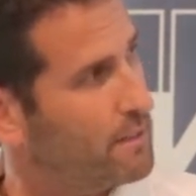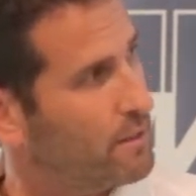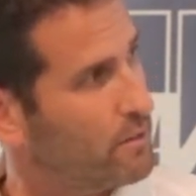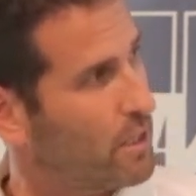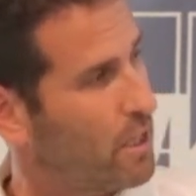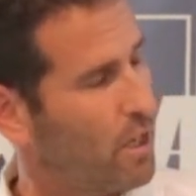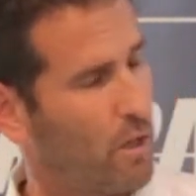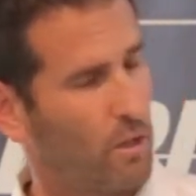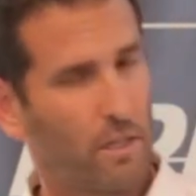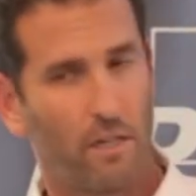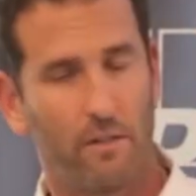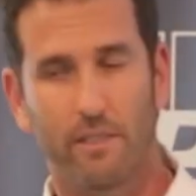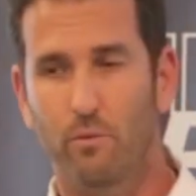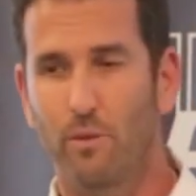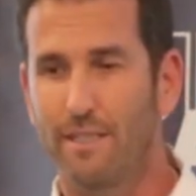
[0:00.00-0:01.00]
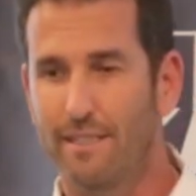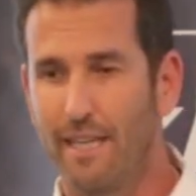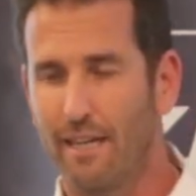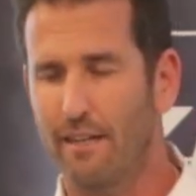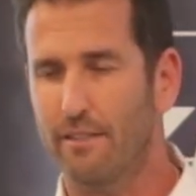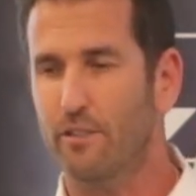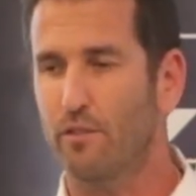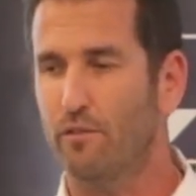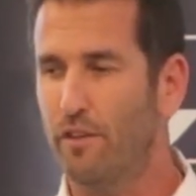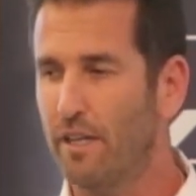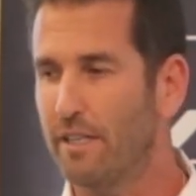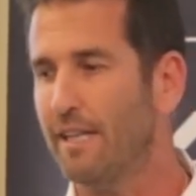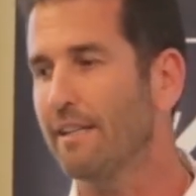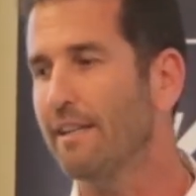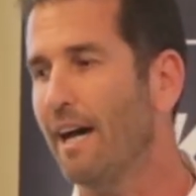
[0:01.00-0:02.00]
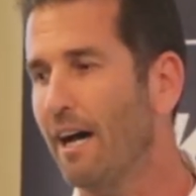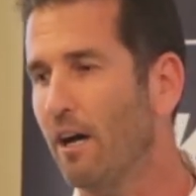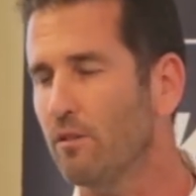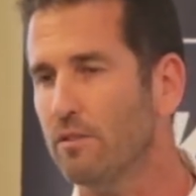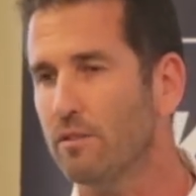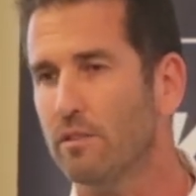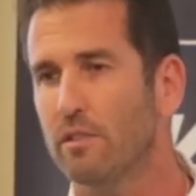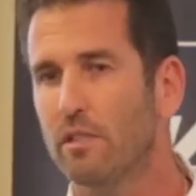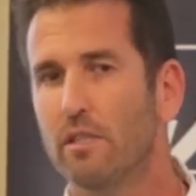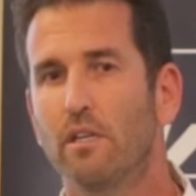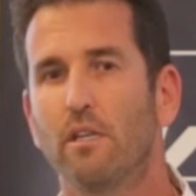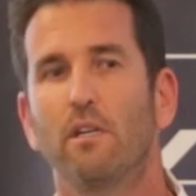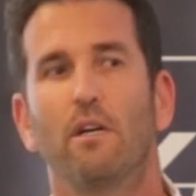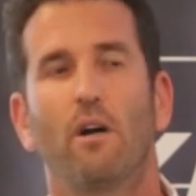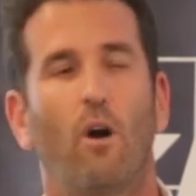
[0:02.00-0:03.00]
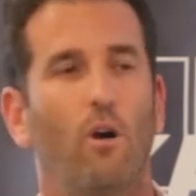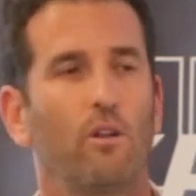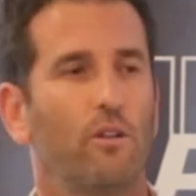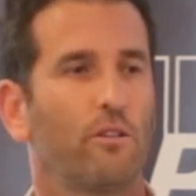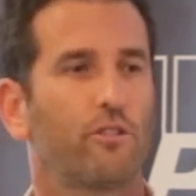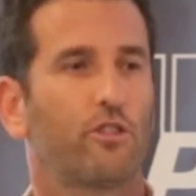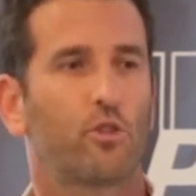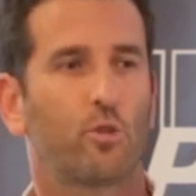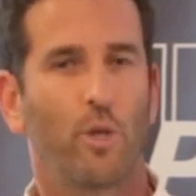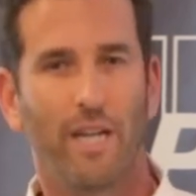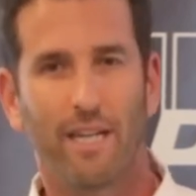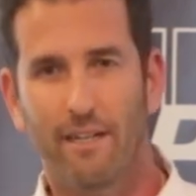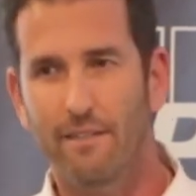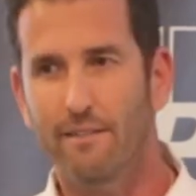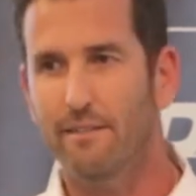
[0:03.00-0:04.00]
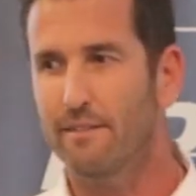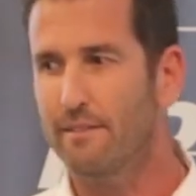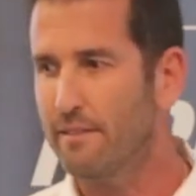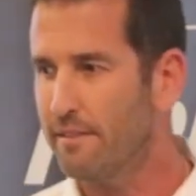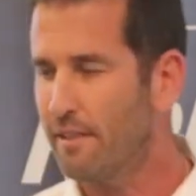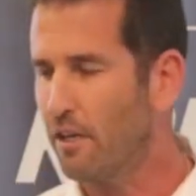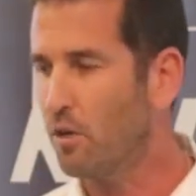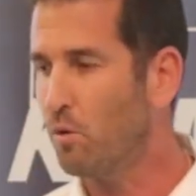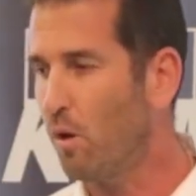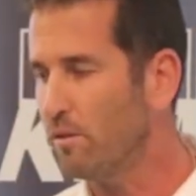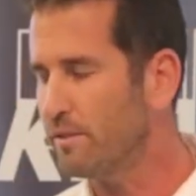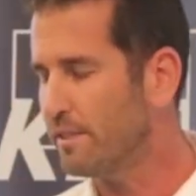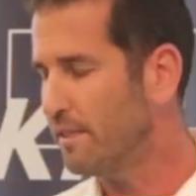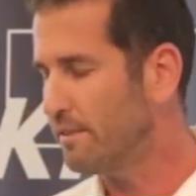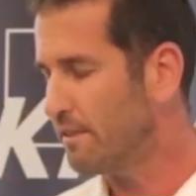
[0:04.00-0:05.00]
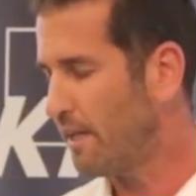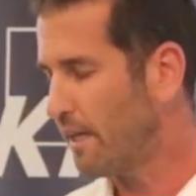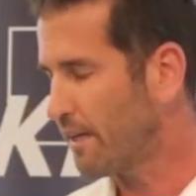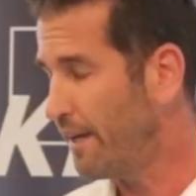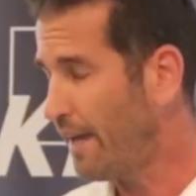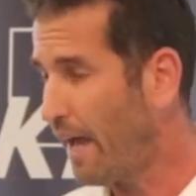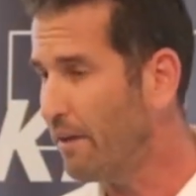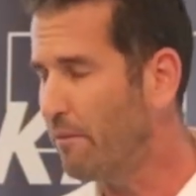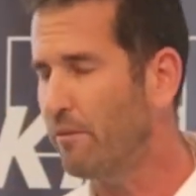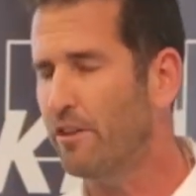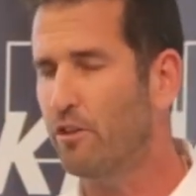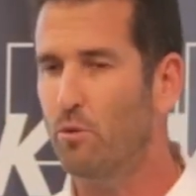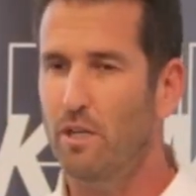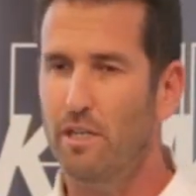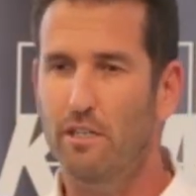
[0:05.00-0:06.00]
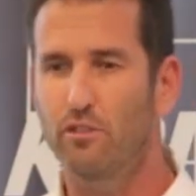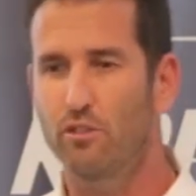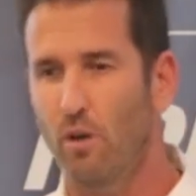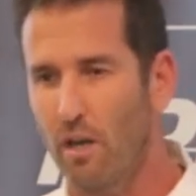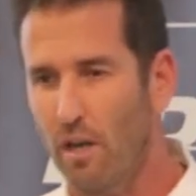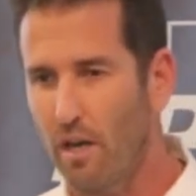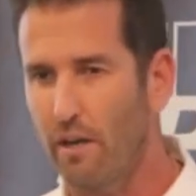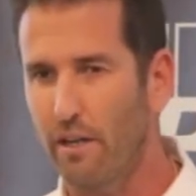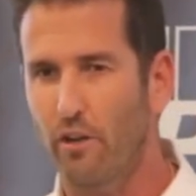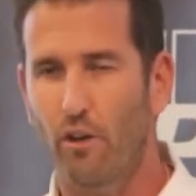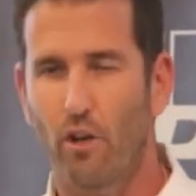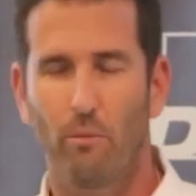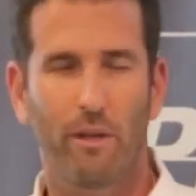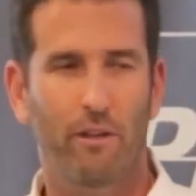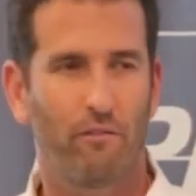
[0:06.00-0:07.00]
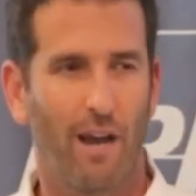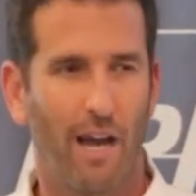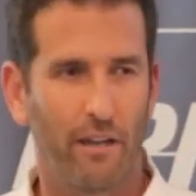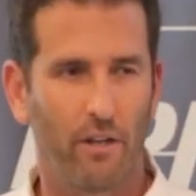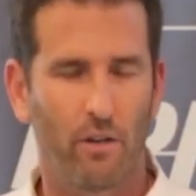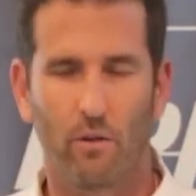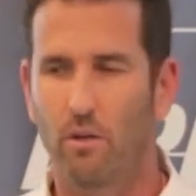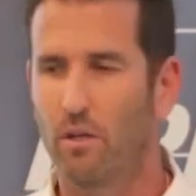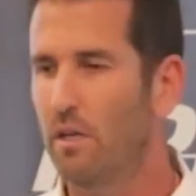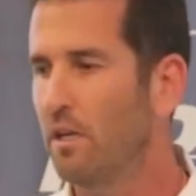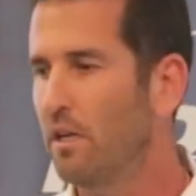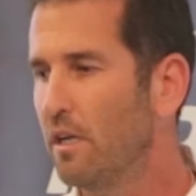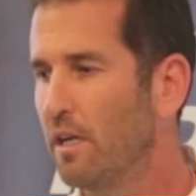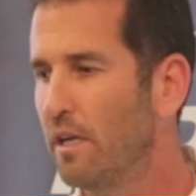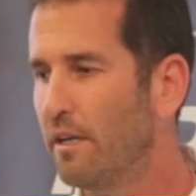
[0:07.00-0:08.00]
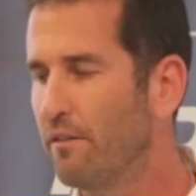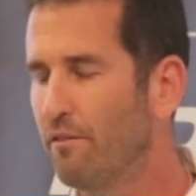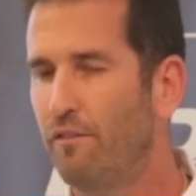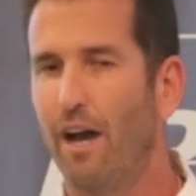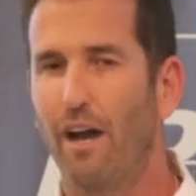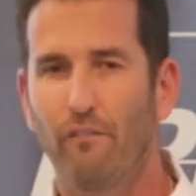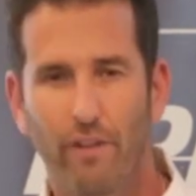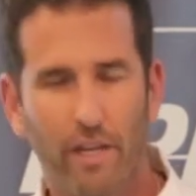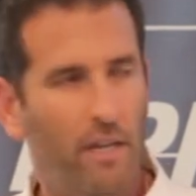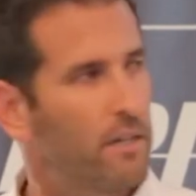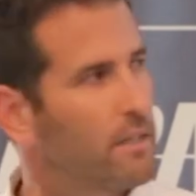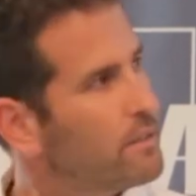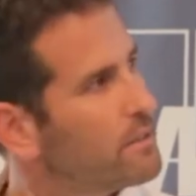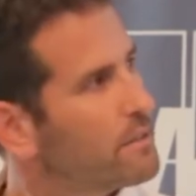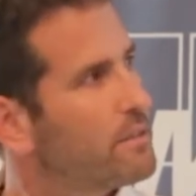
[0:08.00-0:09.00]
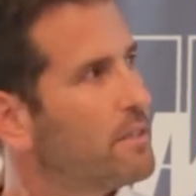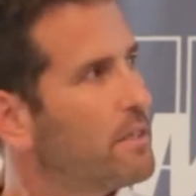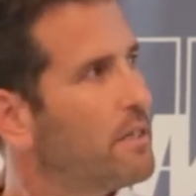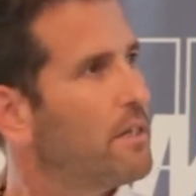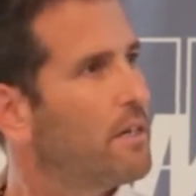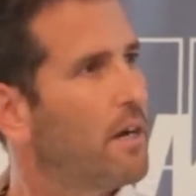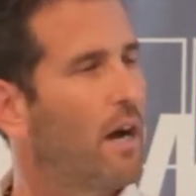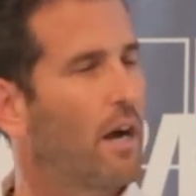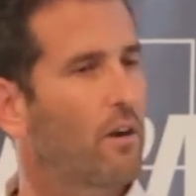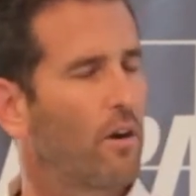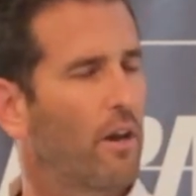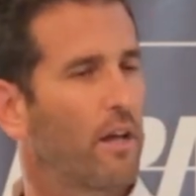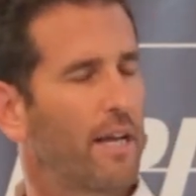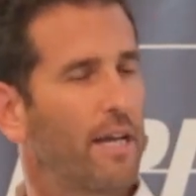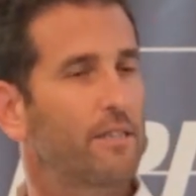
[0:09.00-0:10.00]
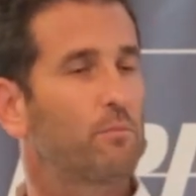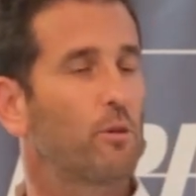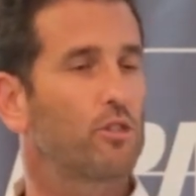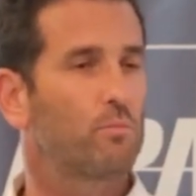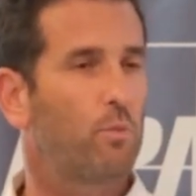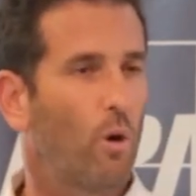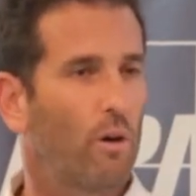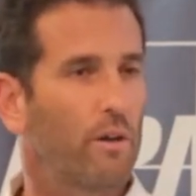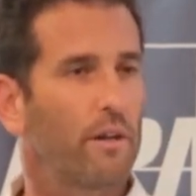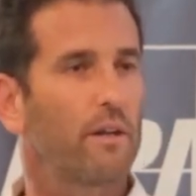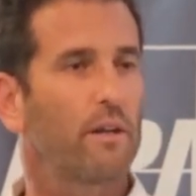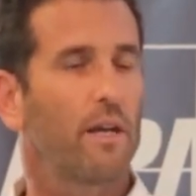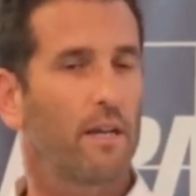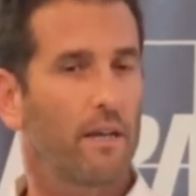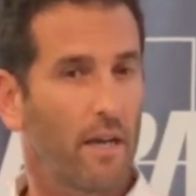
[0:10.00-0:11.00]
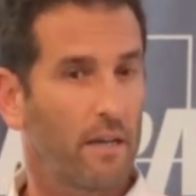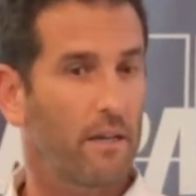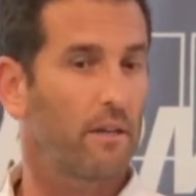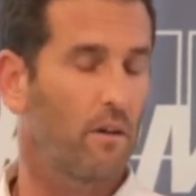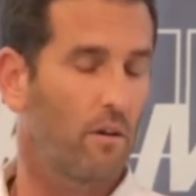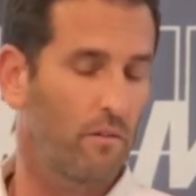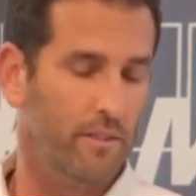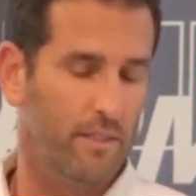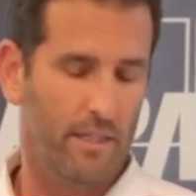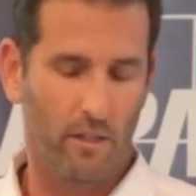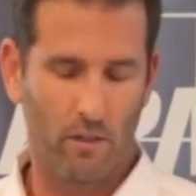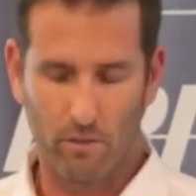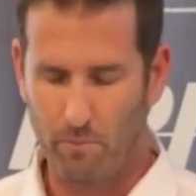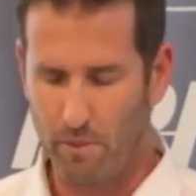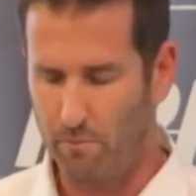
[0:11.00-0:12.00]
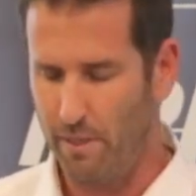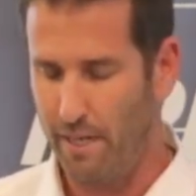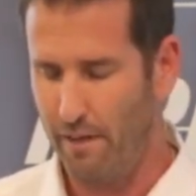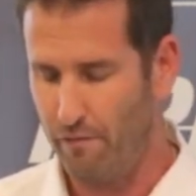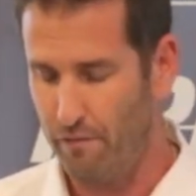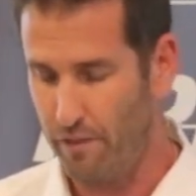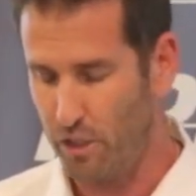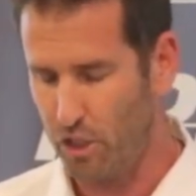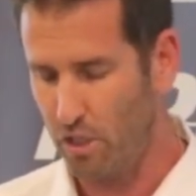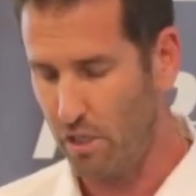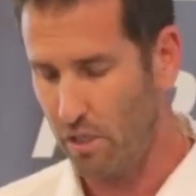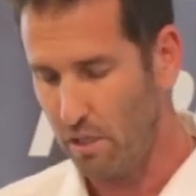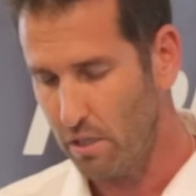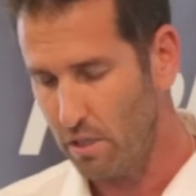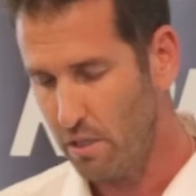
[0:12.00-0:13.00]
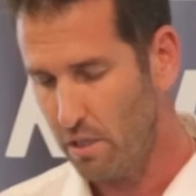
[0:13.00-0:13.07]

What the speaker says: So the longer it will take us to figure that out, all those trillions that are quoted, like $9 trillion economic value in 5 years, are going to get postponed and obviously not be beneficial.